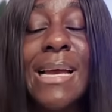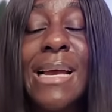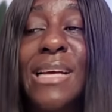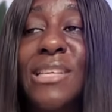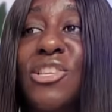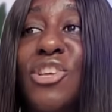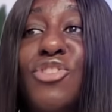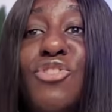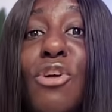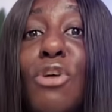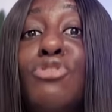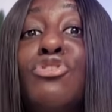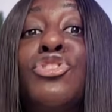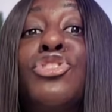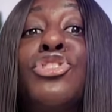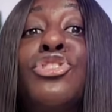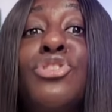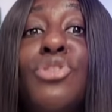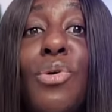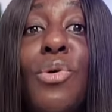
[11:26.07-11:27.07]
did not
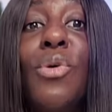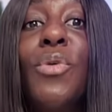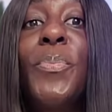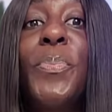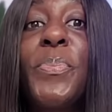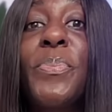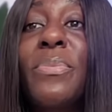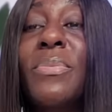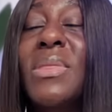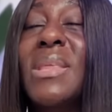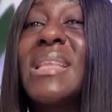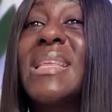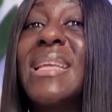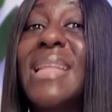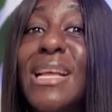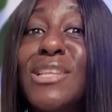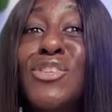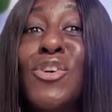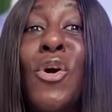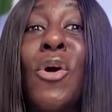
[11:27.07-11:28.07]
show the
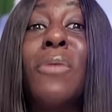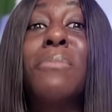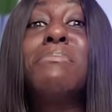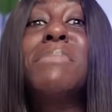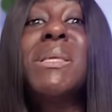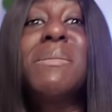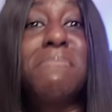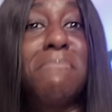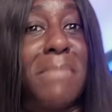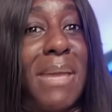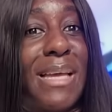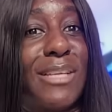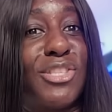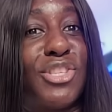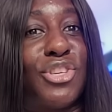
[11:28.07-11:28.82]
needed commitment,